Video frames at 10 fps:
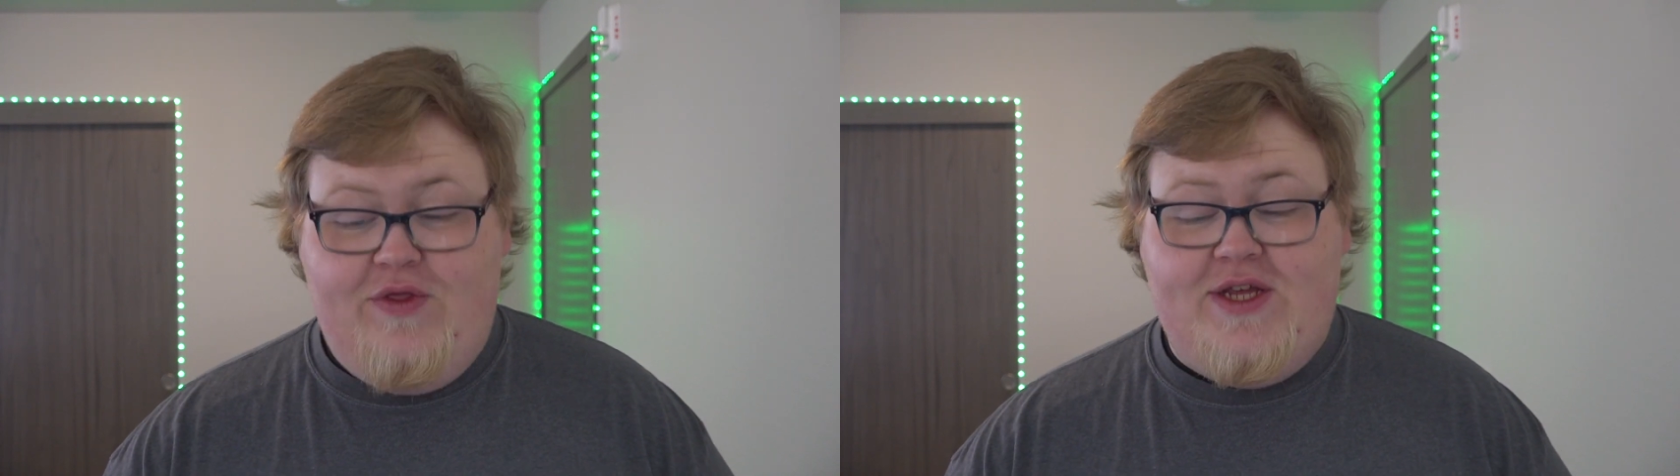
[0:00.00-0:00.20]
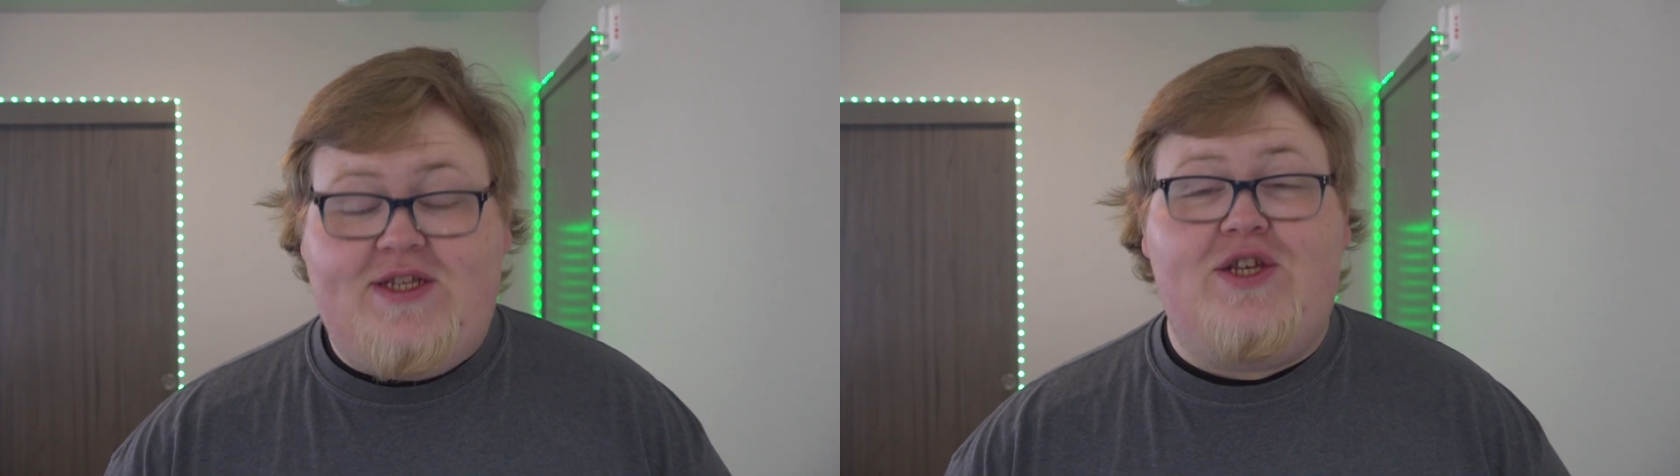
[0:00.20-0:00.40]

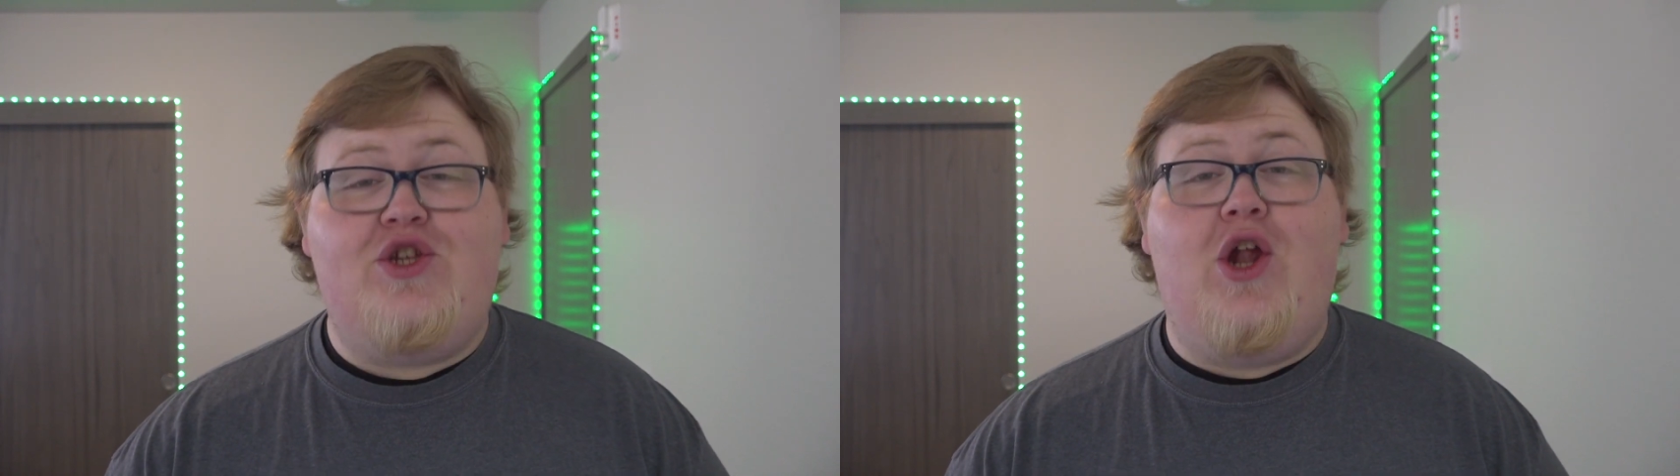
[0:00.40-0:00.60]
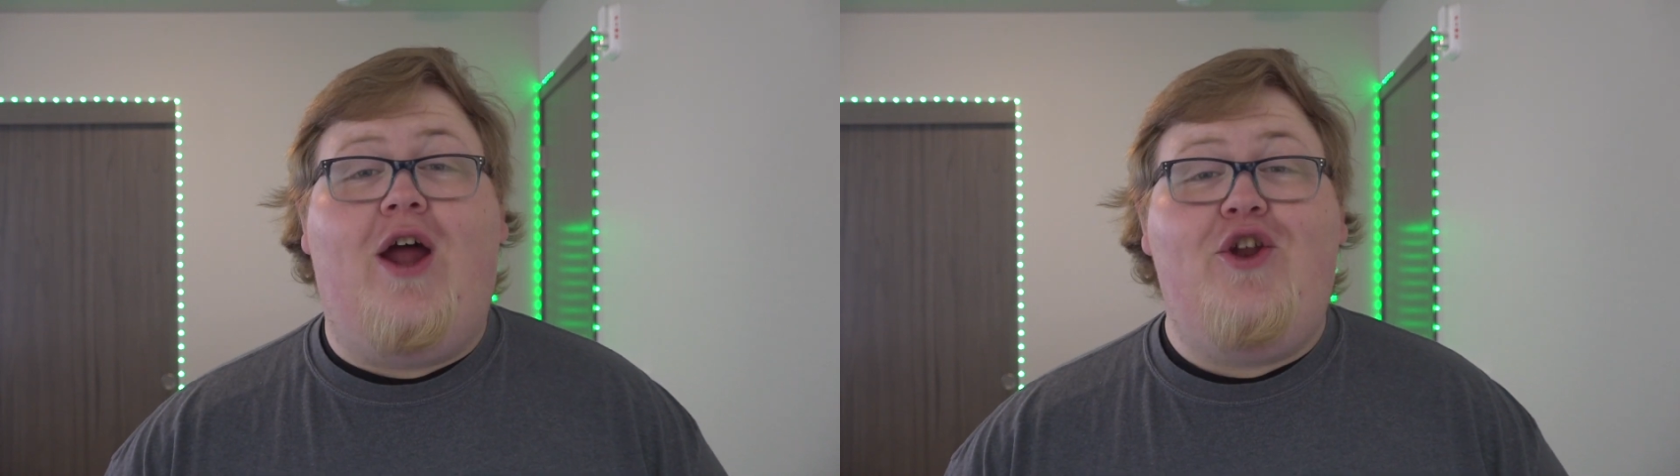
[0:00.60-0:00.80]
This
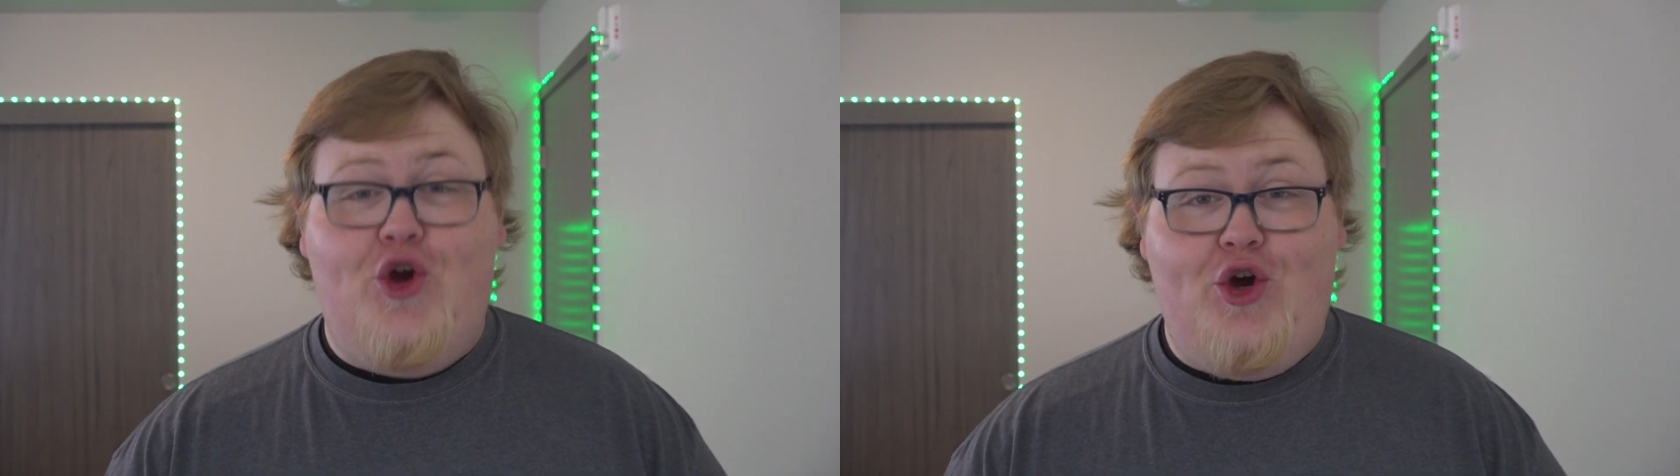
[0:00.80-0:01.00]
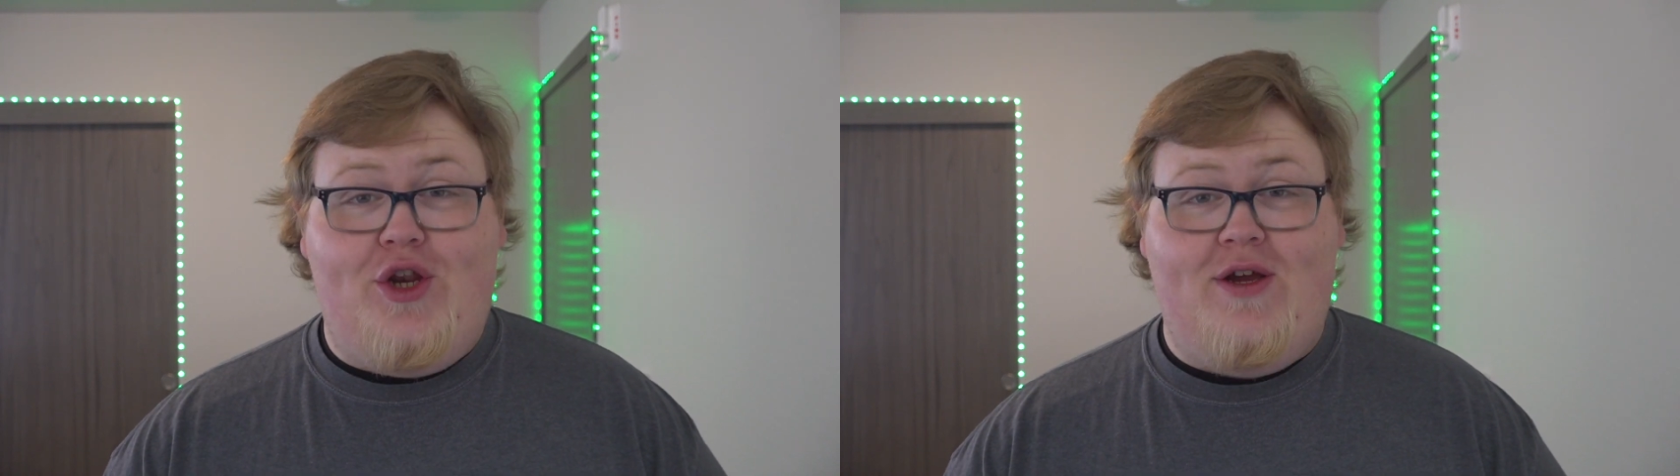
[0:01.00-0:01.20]
is not
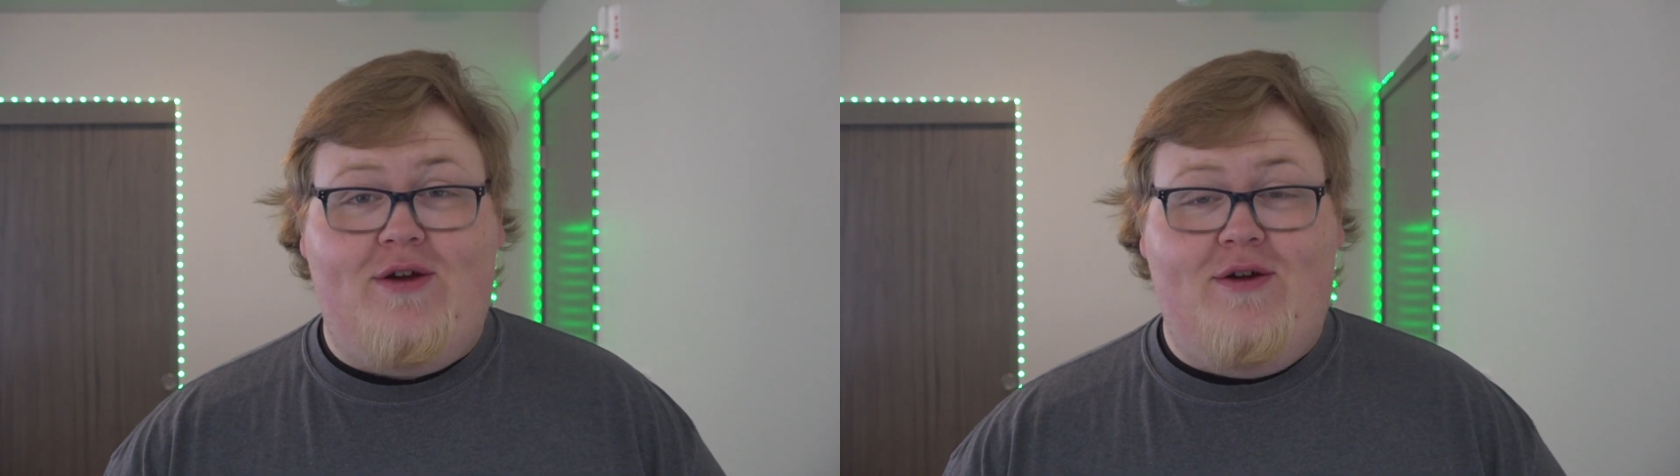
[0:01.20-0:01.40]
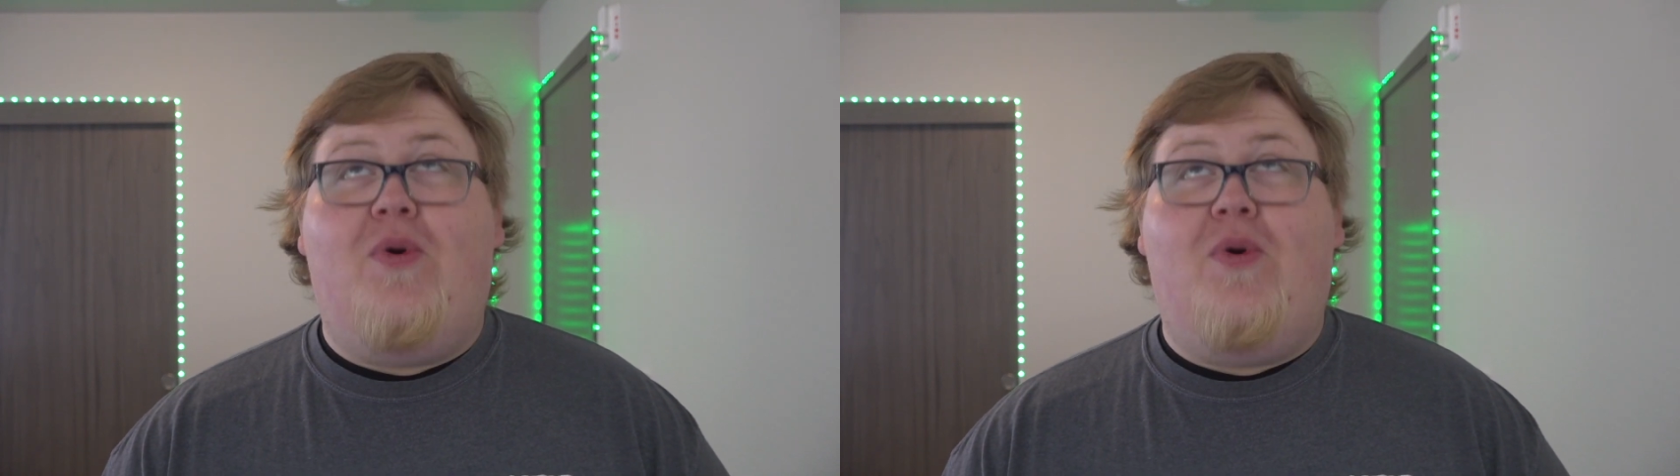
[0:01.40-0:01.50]
good.